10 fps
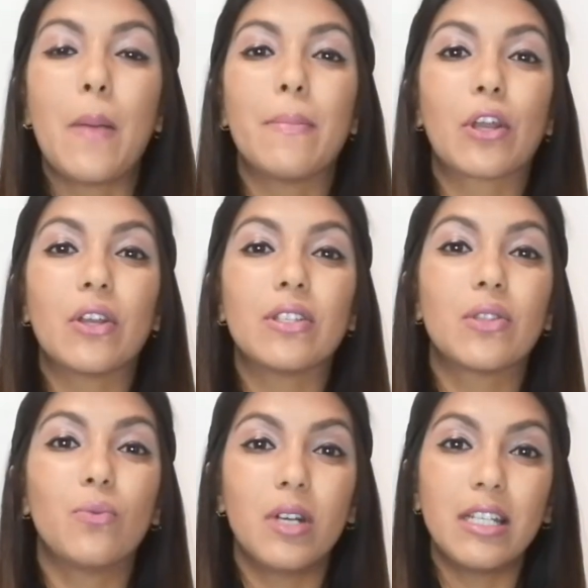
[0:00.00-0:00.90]
because
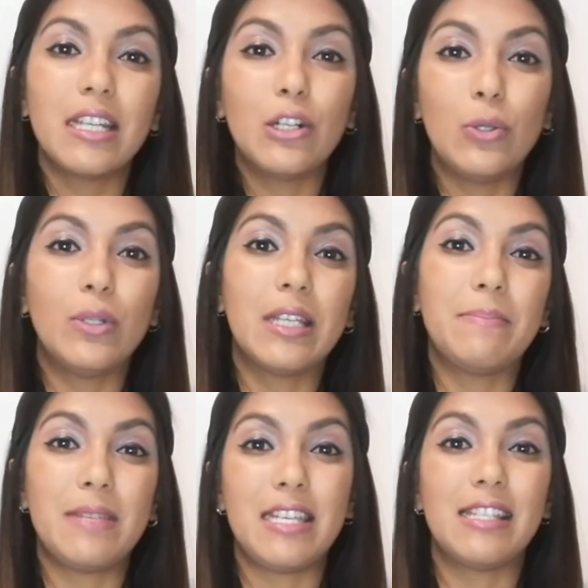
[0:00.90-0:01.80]
the word
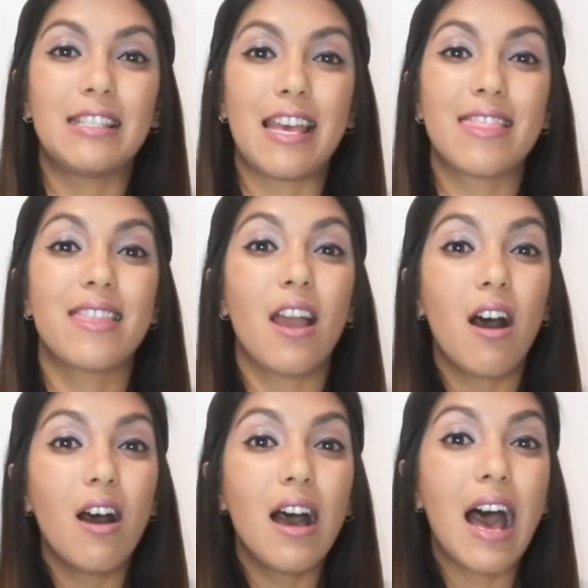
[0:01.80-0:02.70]
including means that there
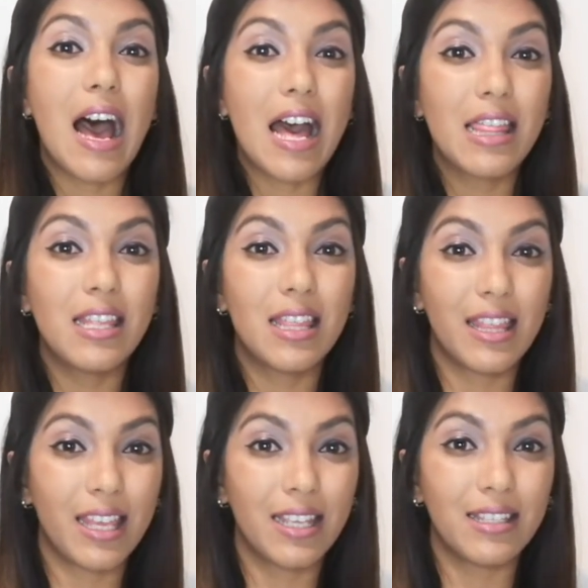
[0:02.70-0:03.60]
are other
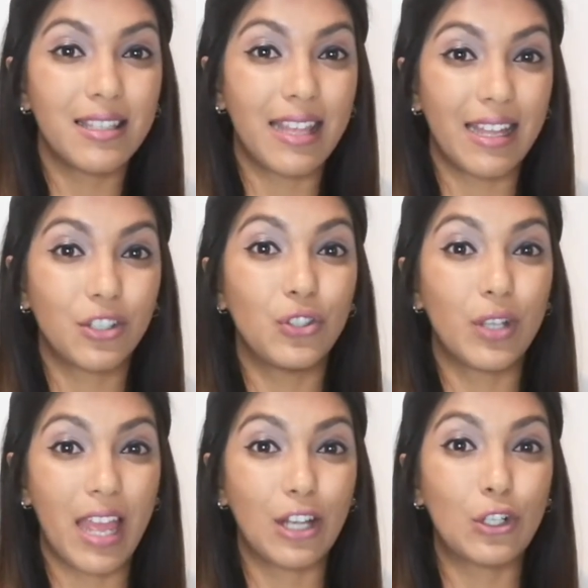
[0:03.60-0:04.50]
things that you
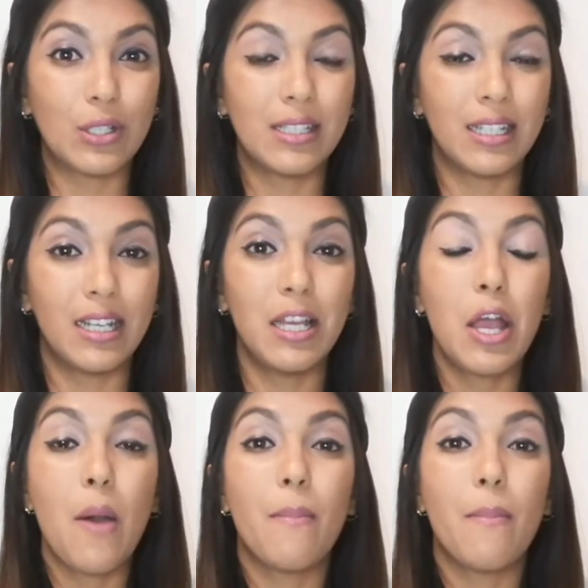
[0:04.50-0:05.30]
can consider,